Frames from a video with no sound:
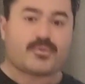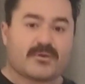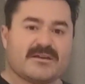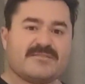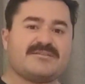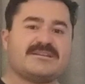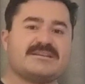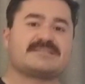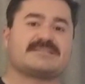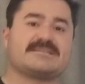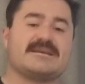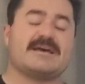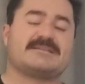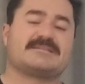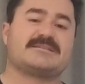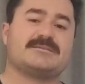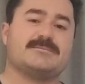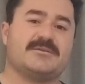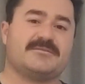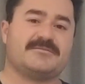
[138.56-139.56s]
previous
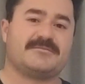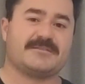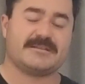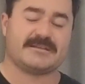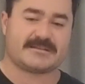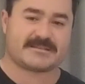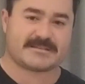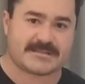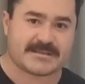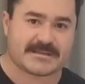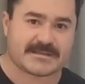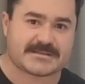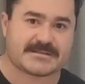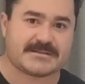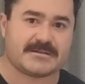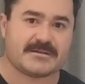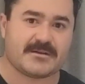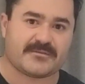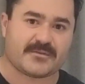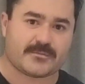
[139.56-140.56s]
estimate for the
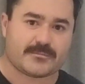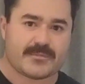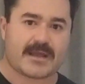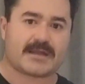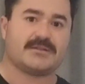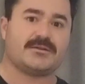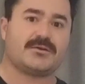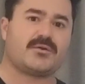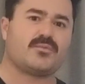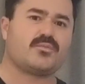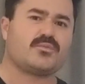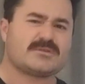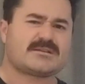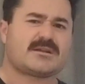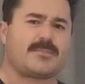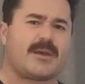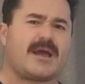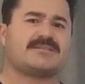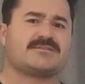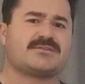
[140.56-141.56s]
extinction of the Megalodon was
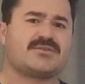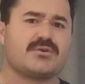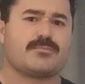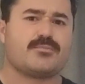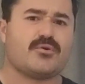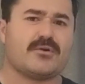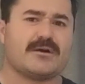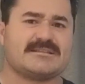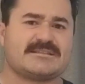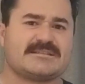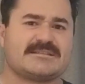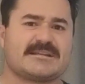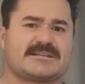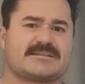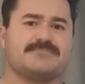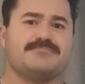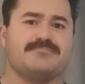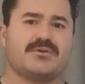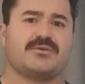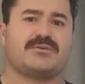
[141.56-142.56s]
at about
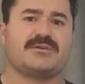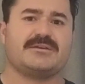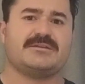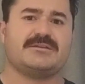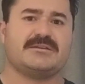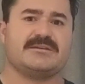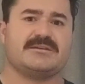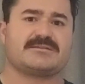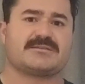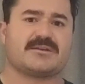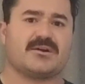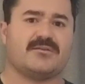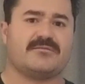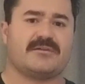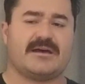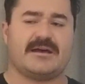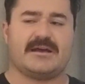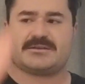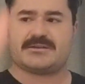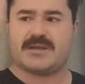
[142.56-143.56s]
2.6 million years of
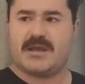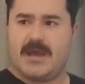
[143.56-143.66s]
age